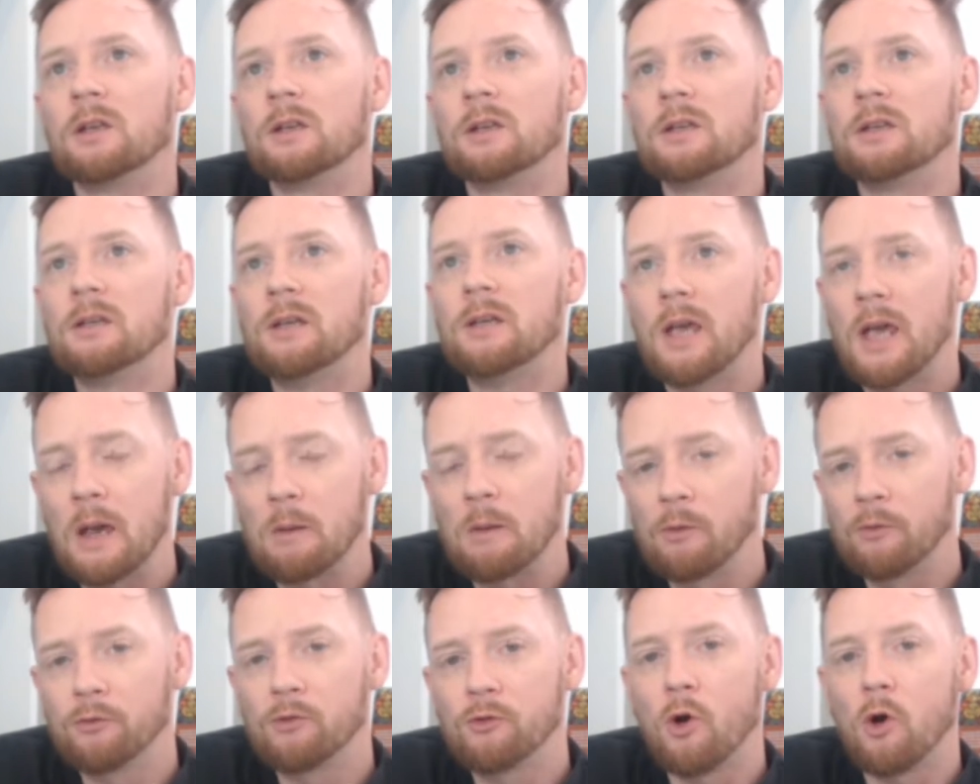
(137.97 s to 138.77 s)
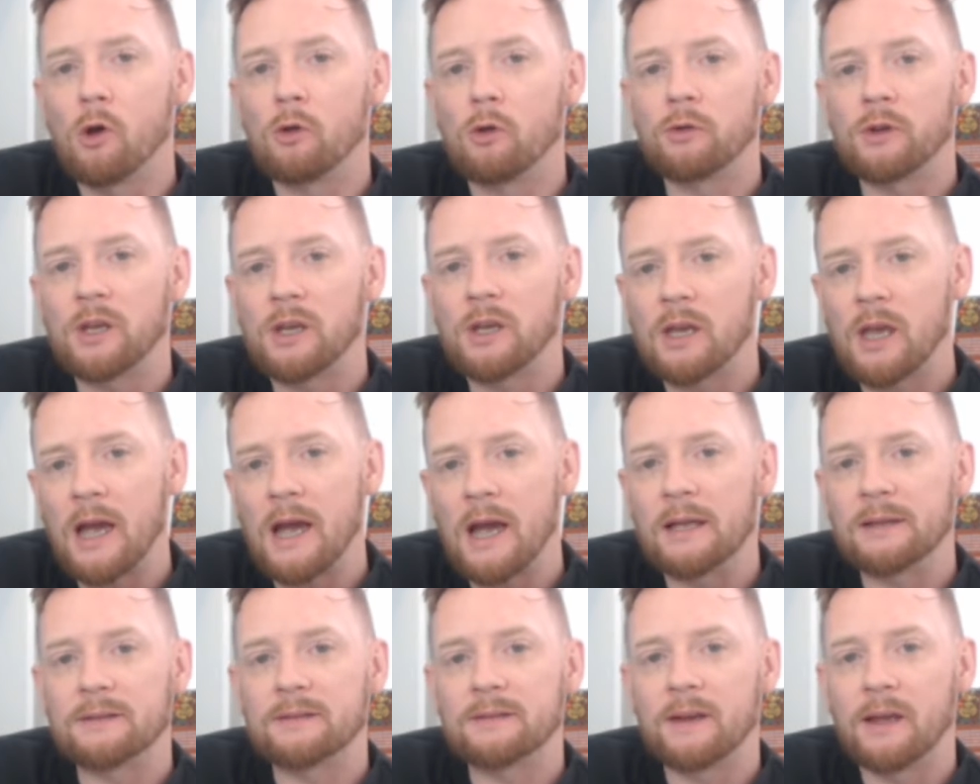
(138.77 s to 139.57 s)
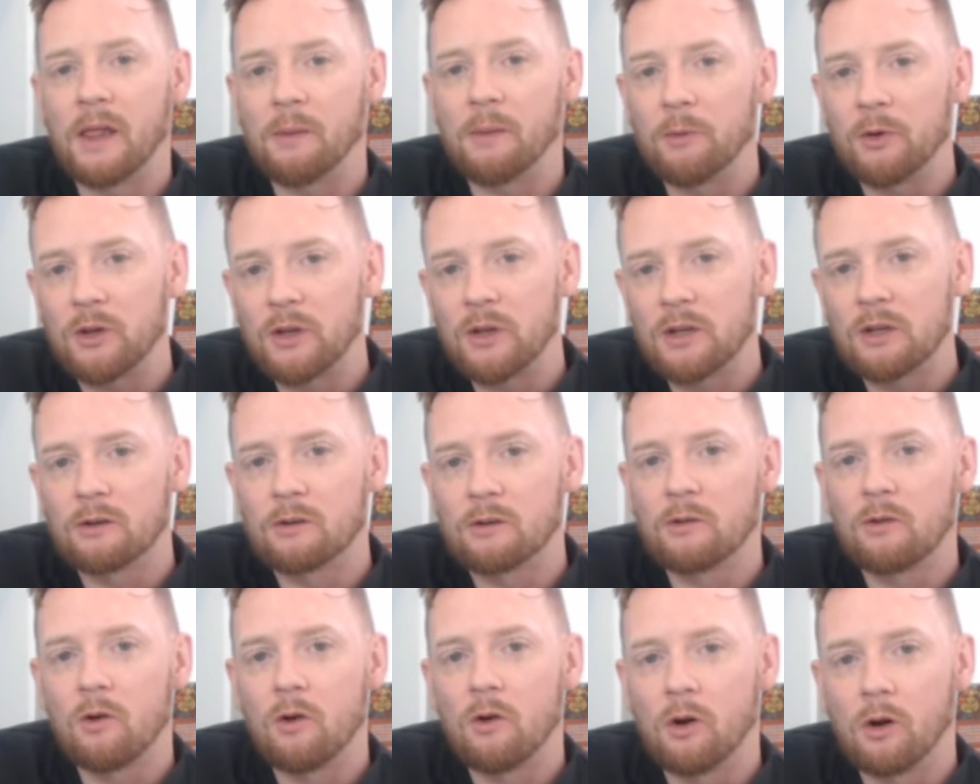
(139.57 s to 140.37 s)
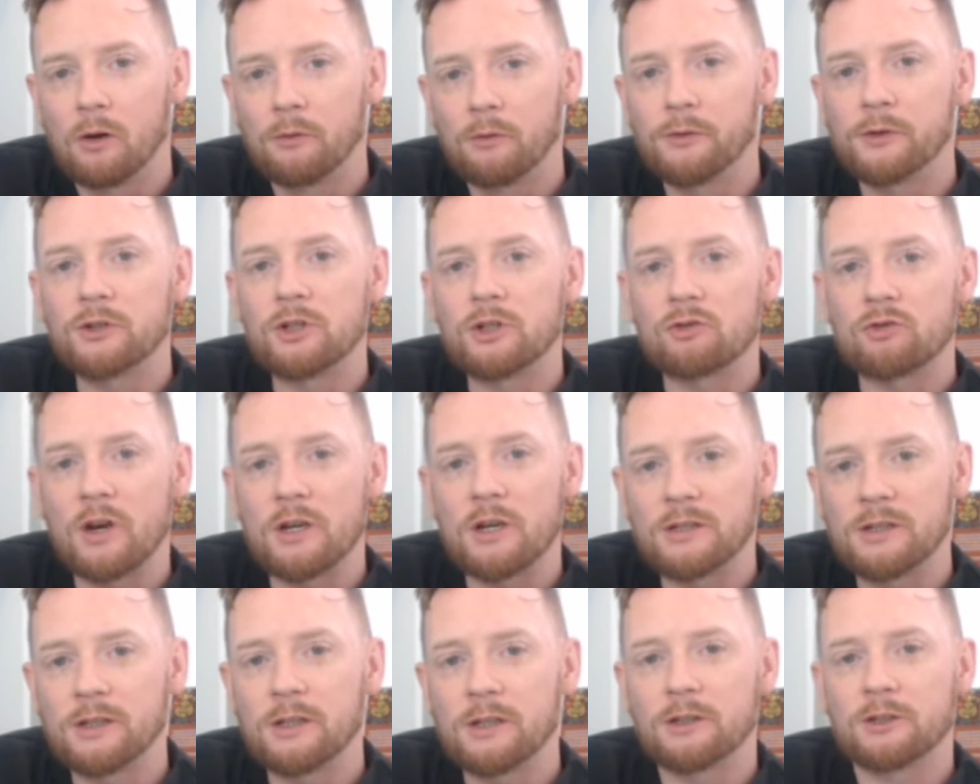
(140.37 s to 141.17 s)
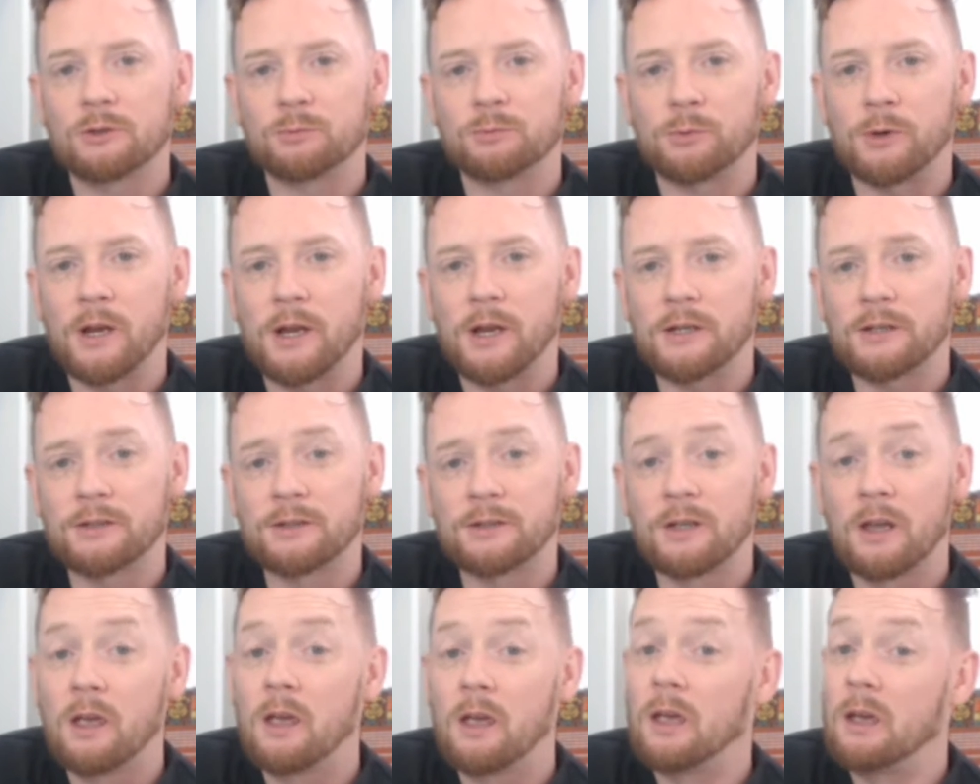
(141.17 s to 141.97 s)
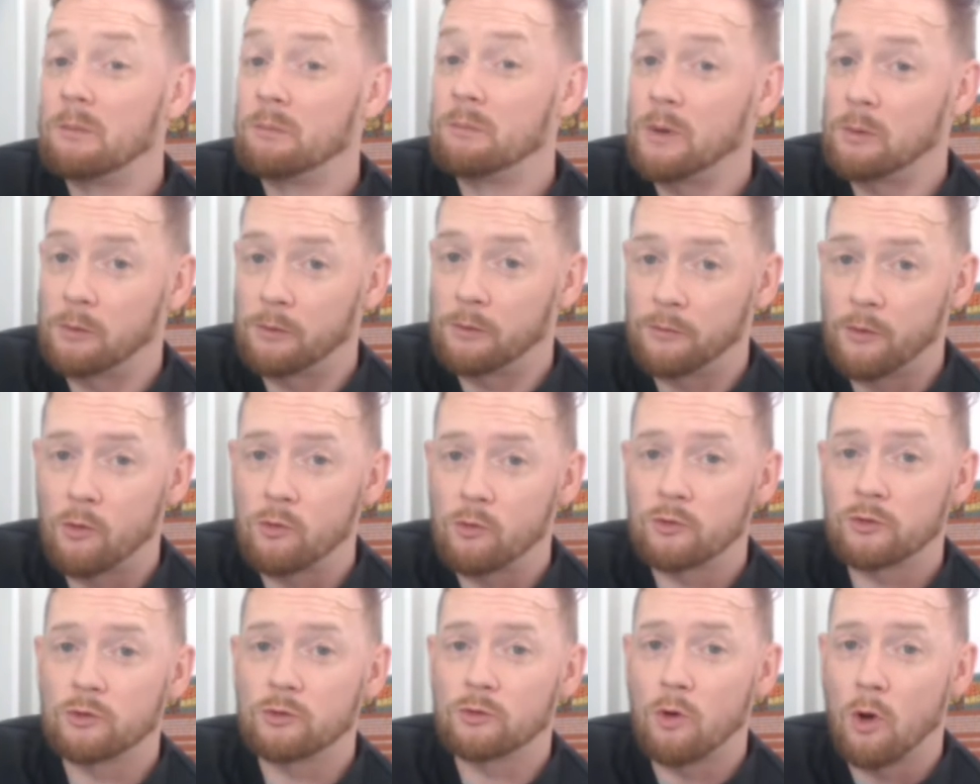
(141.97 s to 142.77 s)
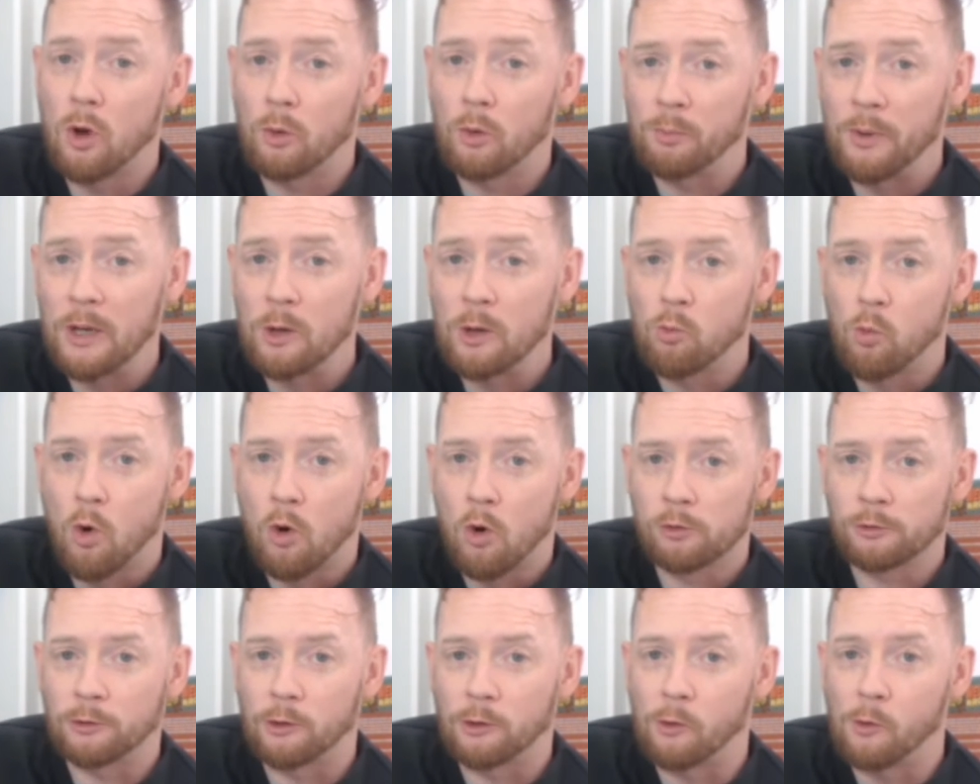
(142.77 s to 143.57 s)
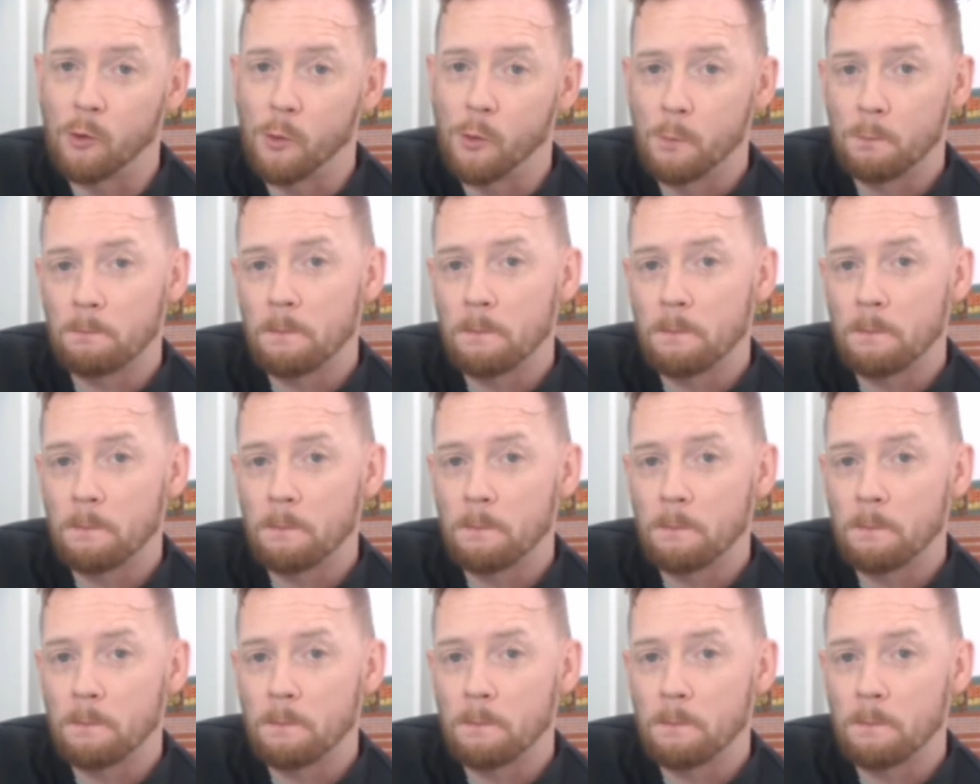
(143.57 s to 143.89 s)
Yeah, we've got the added element here of the Jurassic Express, but we've also got Big Wardlow.